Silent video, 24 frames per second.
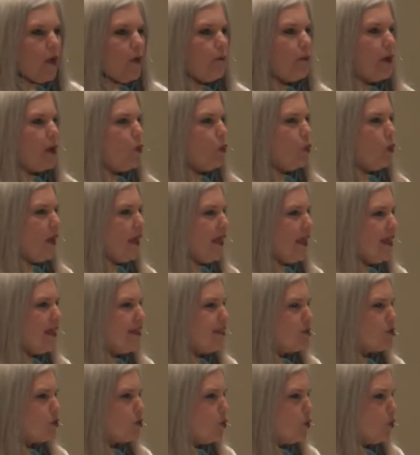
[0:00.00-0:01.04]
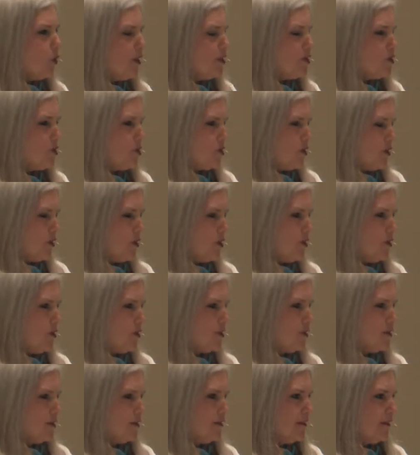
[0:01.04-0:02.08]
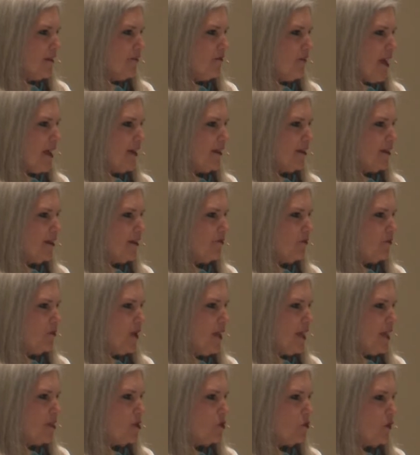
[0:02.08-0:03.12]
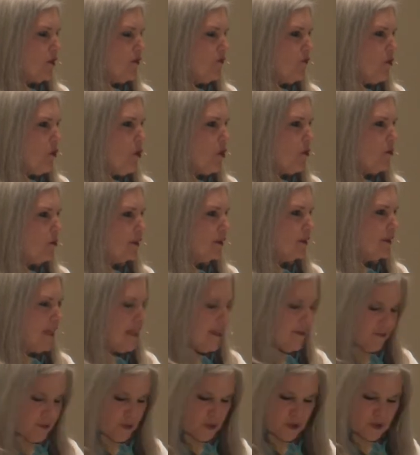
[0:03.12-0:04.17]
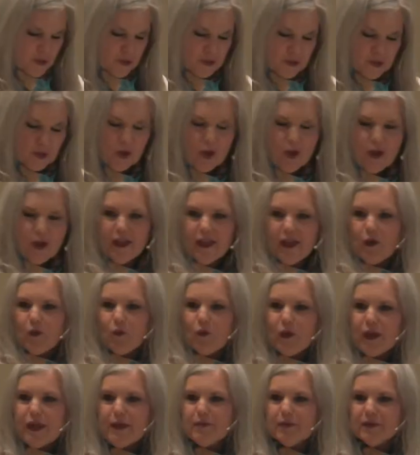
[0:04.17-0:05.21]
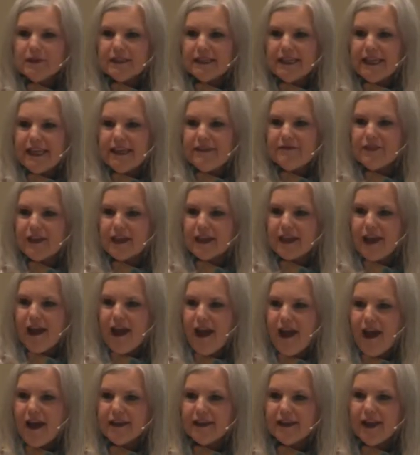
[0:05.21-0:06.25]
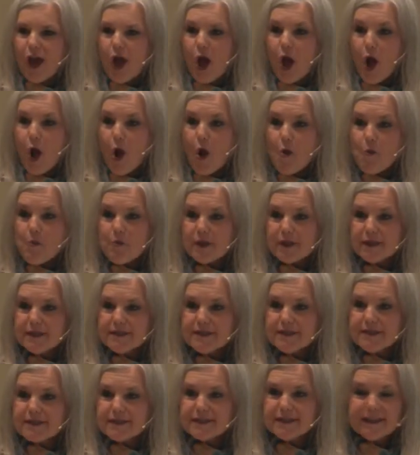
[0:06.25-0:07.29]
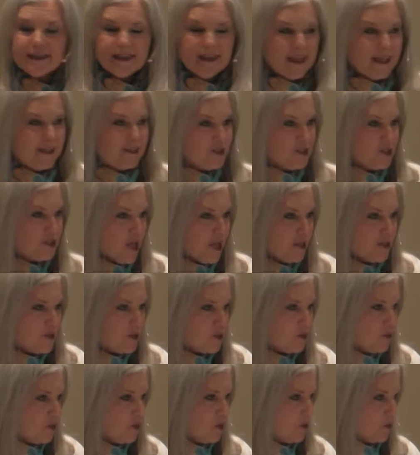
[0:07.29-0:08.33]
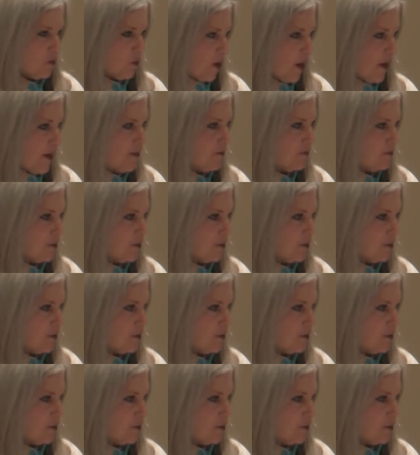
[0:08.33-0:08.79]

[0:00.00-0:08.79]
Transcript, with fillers: But we as Christians, in fact, if we as Reformed believers, we believe that God opens and shuts a womb, right?